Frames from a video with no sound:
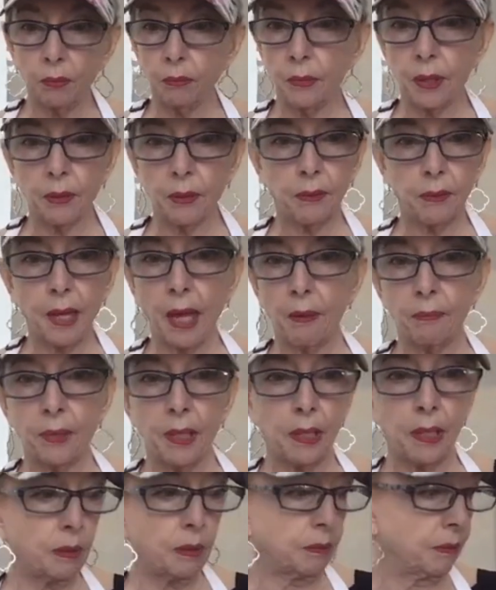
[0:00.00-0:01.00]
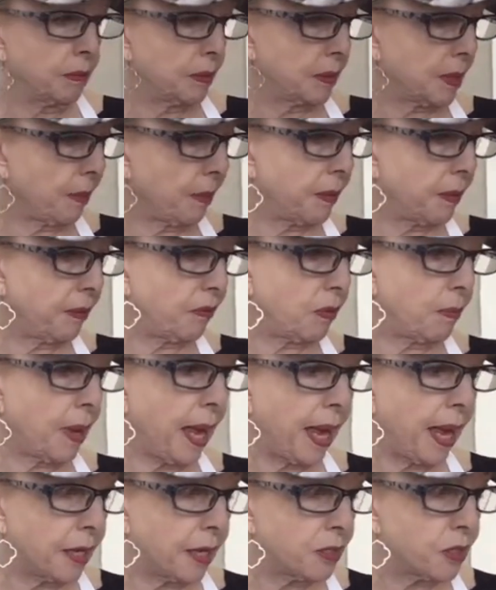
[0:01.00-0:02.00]
whether that be something from a
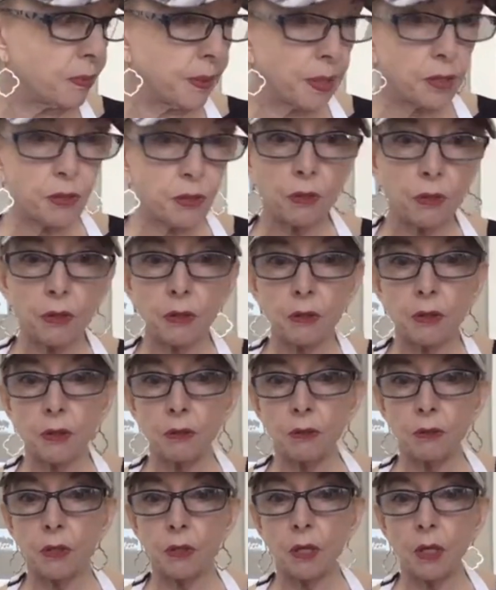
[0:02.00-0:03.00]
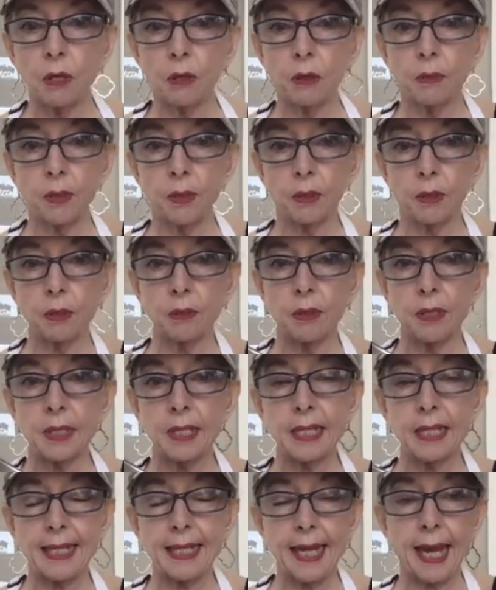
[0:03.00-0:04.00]
hand mixer you're using or whether it's a
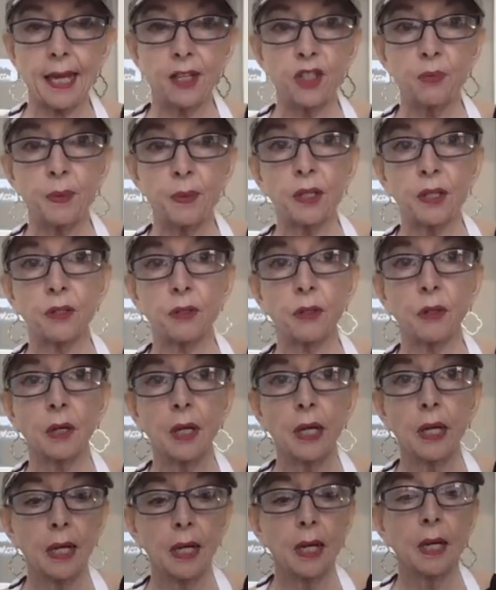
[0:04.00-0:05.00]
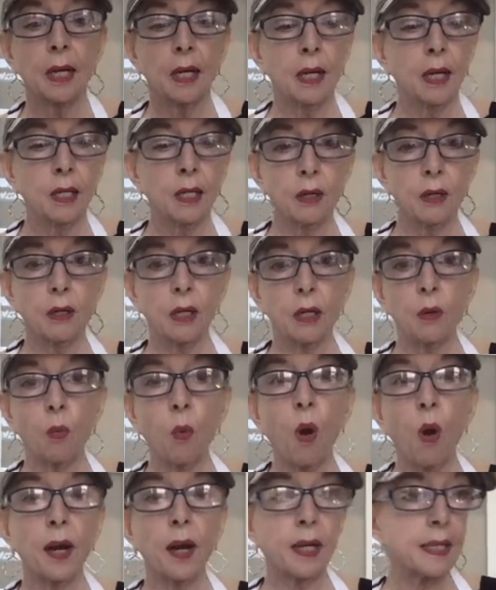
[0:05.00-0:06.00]
stand mixer. You're going to
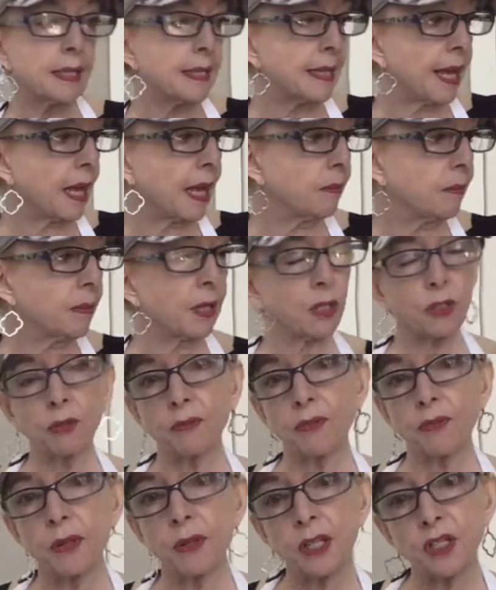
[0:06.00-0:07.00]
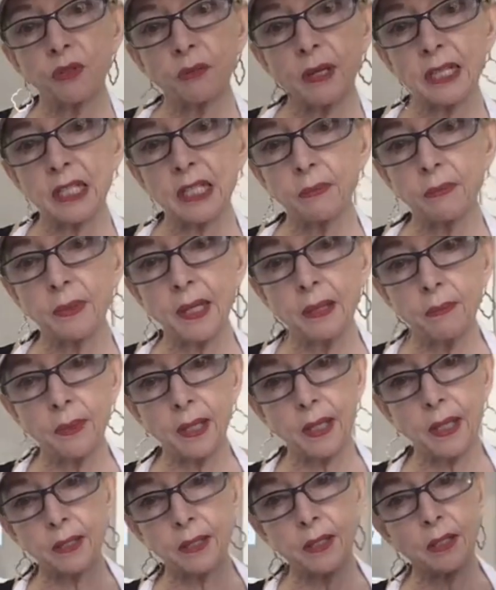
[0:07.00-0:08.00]
want a stand mixer for this recipe
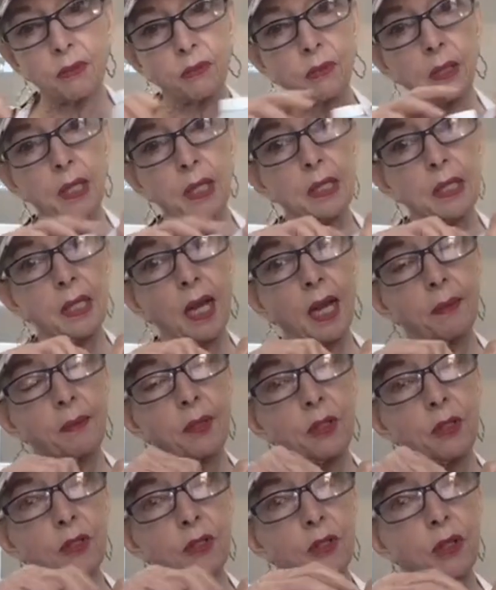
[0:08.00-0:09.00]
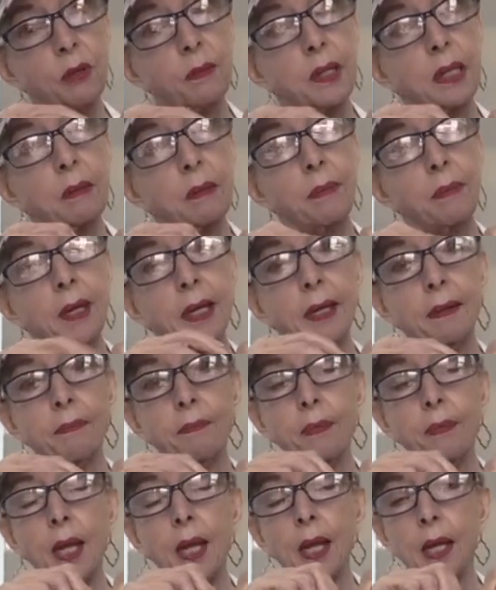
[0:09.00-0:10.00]
because it's really time consuming,
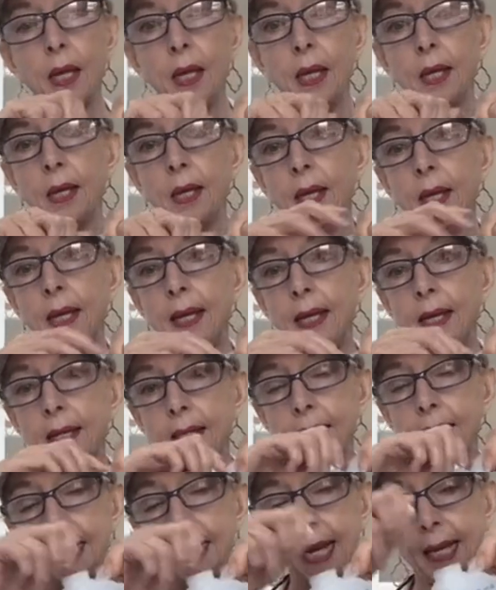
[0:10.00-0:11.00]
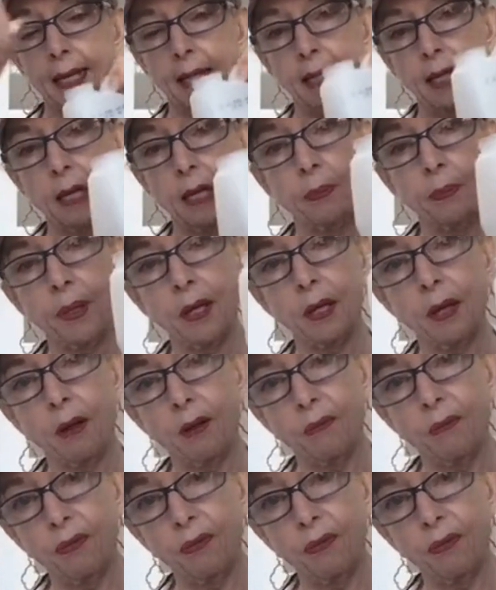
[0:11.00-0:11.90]
but take a little bit of